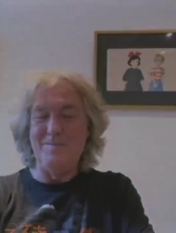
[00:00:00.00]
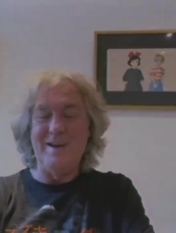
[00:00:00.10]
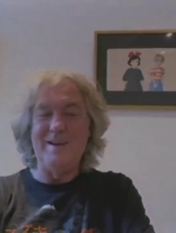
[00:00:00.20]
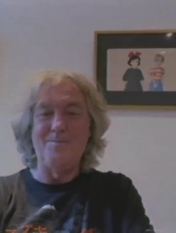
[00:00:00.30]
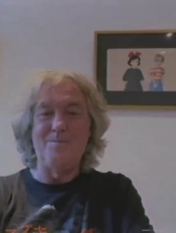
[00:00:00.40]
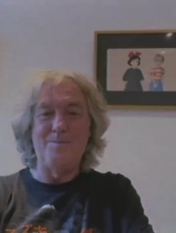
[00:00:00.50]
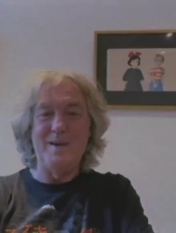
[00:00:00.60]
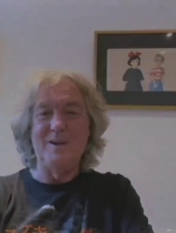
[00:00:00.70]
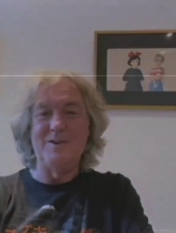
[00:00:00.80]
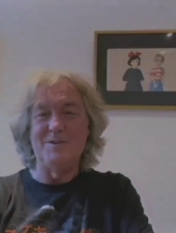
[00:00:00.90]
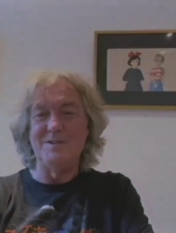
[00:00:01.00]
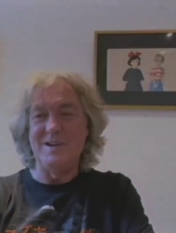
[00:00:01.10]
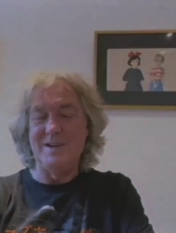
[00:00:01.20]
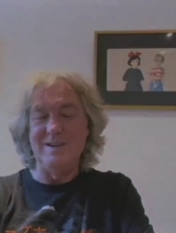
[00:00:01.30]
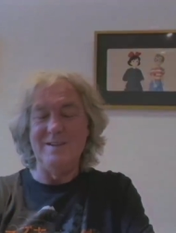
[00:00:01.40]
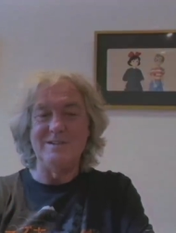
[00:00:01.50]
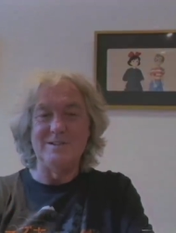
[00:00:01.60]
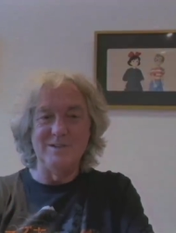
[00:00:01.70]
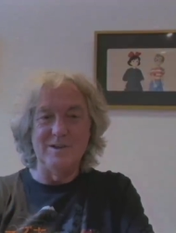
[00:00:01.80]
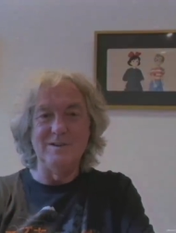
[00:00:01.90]
make a pickle or a chutney that's
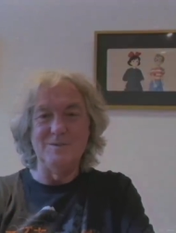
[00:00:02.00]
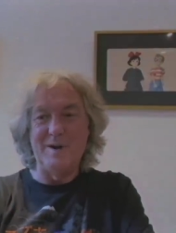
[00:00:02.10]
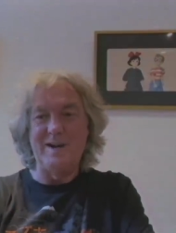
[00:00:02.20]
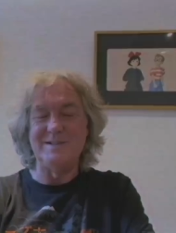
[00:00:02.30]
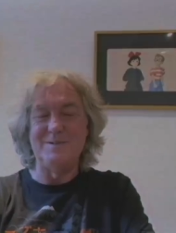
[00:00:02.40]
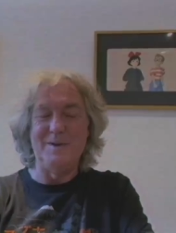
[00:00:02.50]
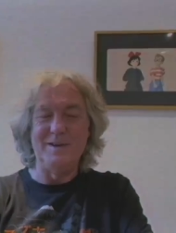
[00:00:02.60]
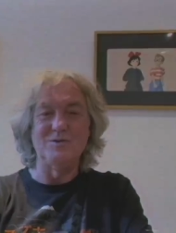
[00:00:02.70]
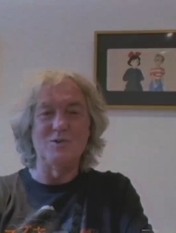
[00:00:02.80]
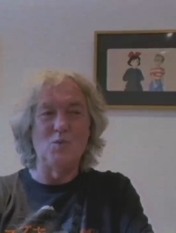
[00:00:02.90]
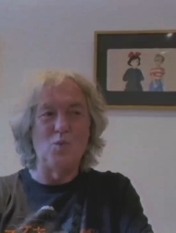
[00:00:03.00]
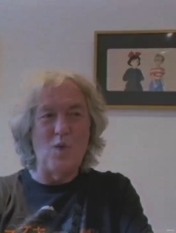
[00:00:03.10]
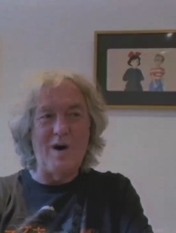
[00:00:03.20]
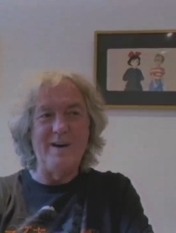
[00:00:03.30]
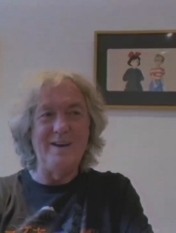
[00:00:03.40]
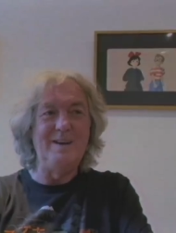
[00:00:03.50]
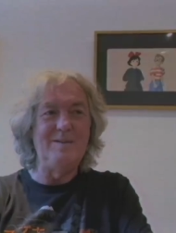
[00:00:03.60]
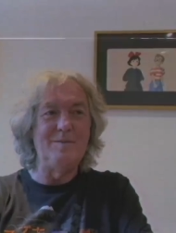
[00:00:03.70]
as good as Branston pickle, so why